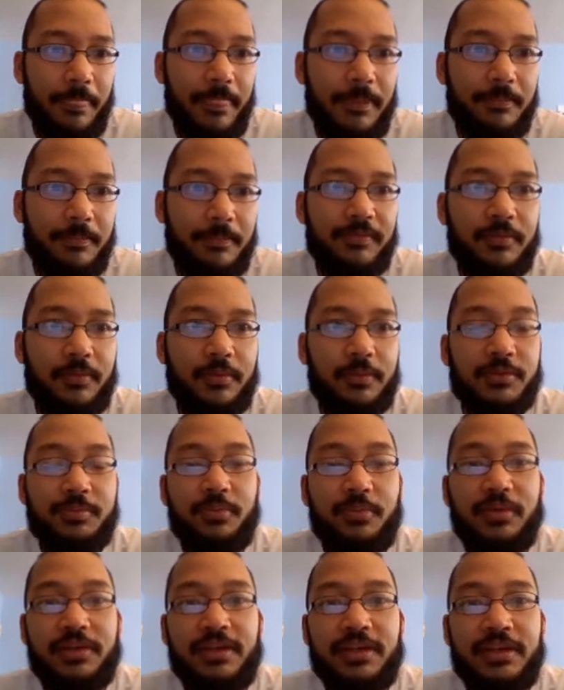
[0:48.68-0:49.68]
Before it was
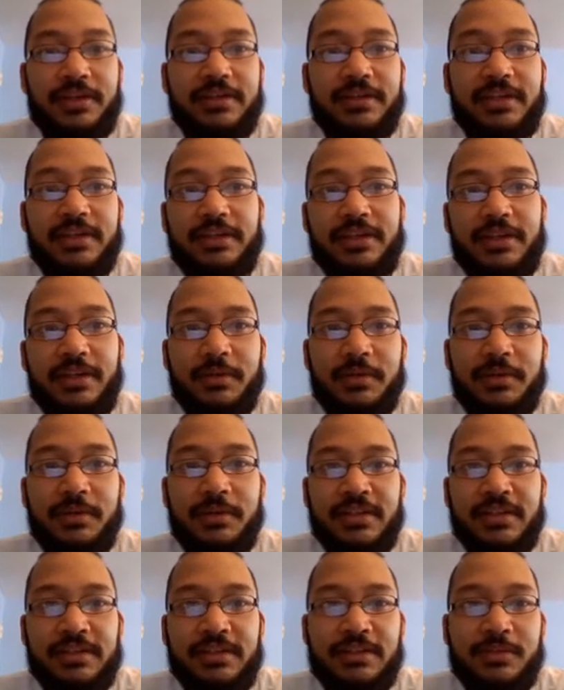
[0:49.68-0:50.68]
0.9 and now
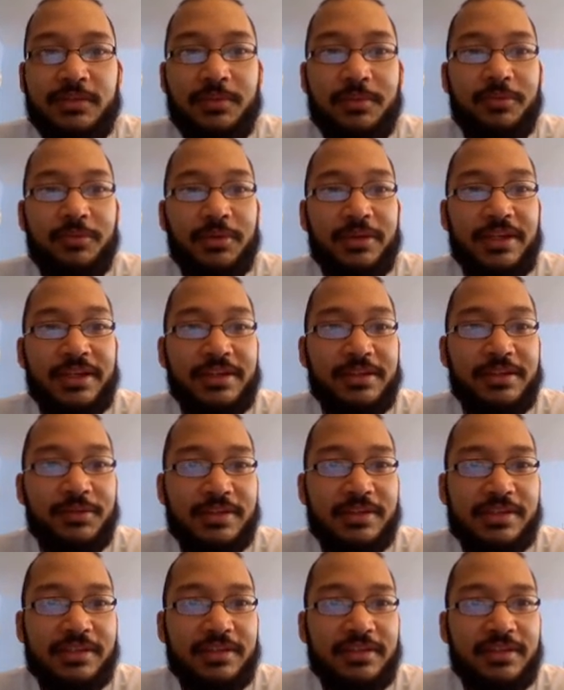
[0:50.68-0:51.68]
it is 1.8, and you
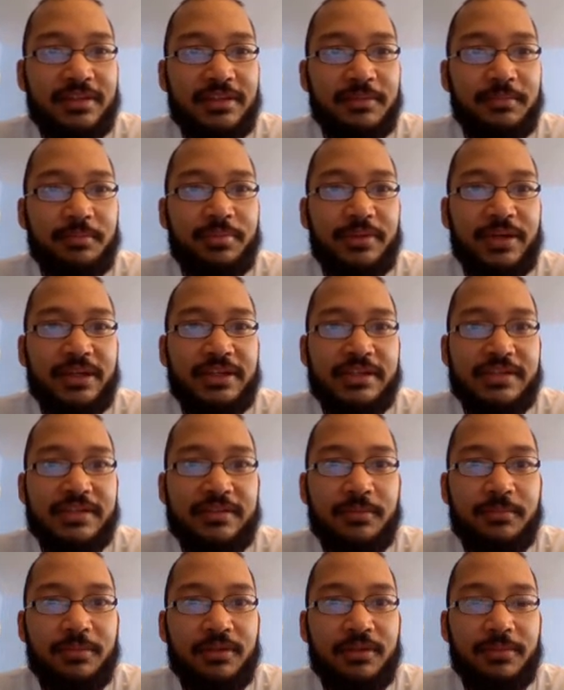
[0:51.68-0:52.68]
can see the brightness of
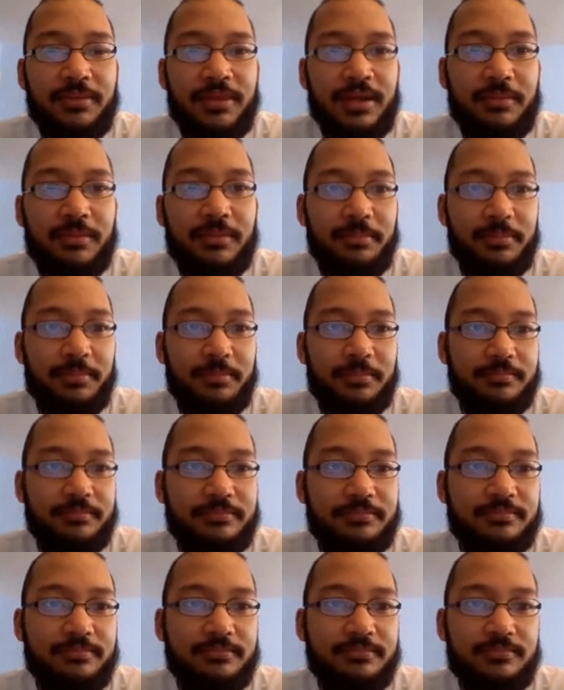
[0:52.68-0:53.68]
the bulb
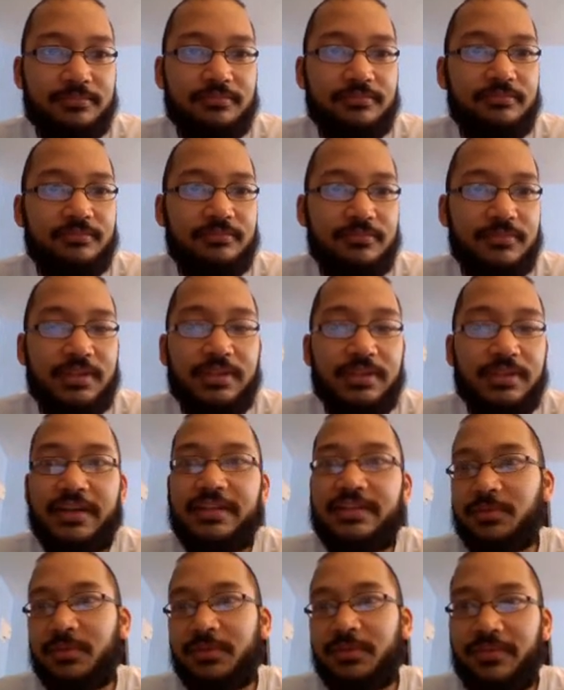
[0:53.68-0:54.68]
the
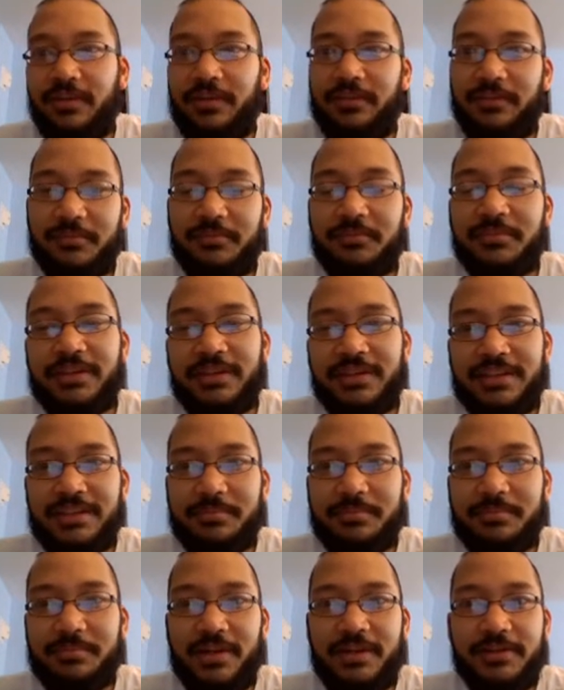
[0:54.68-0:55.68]
lines went farther, meaning it's
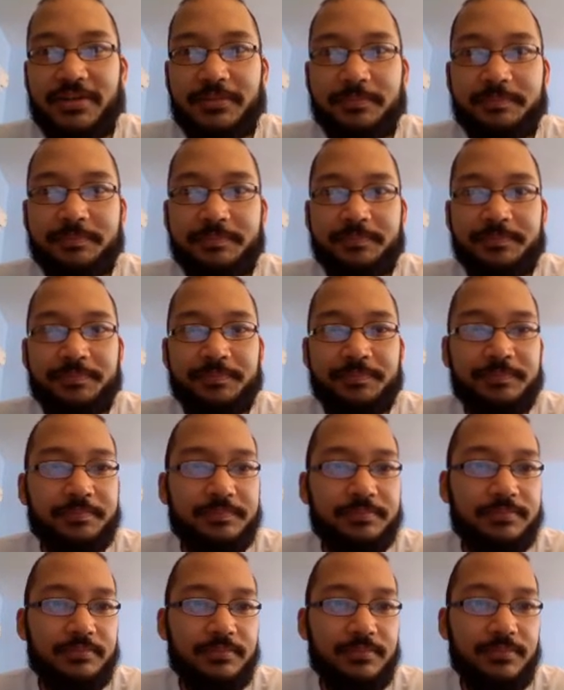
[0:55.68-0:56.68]
brighter.
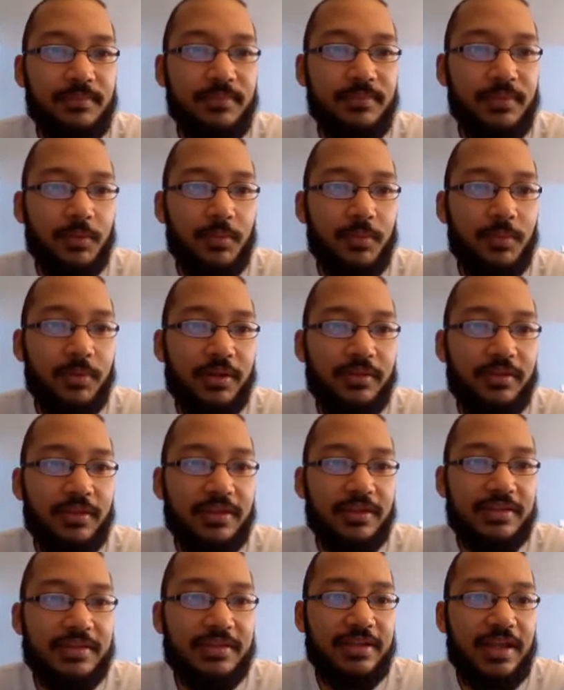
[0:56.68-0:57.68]
What do you think
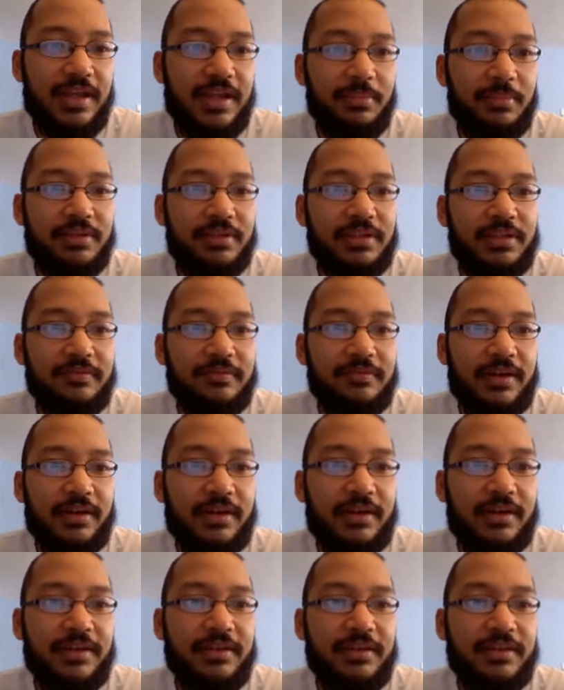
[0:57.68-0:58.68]
is going to happen if
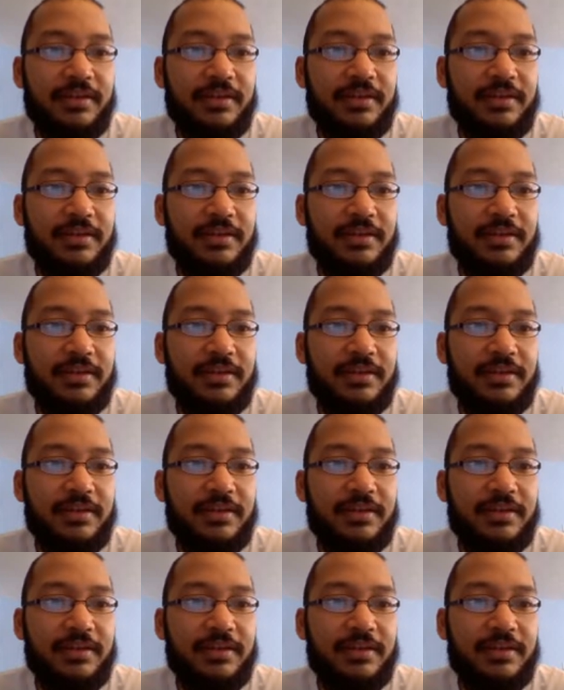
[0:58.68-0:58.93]
I